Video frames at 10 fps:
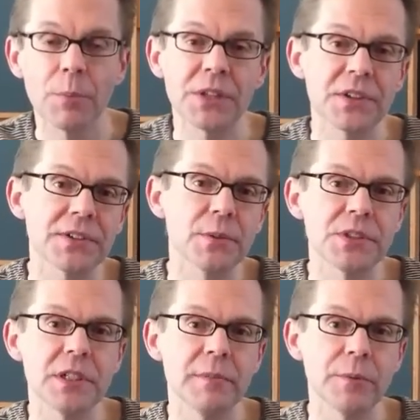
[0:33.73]
But it's also
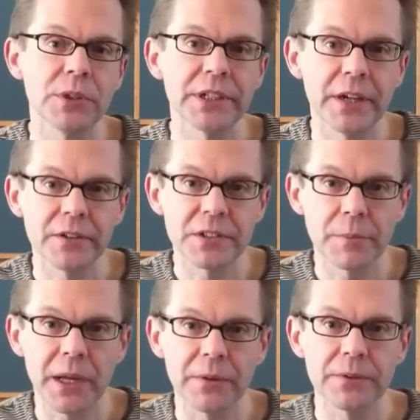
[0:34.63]
a team that really cares
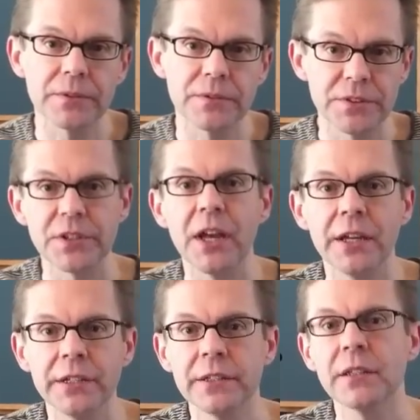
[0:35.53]
about
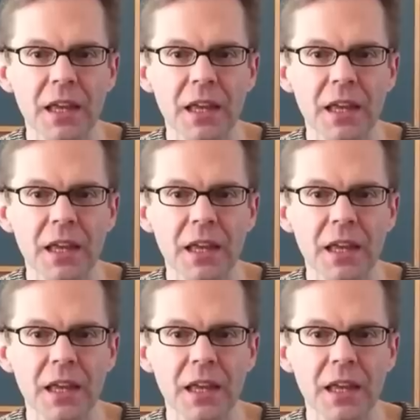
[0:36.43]
design.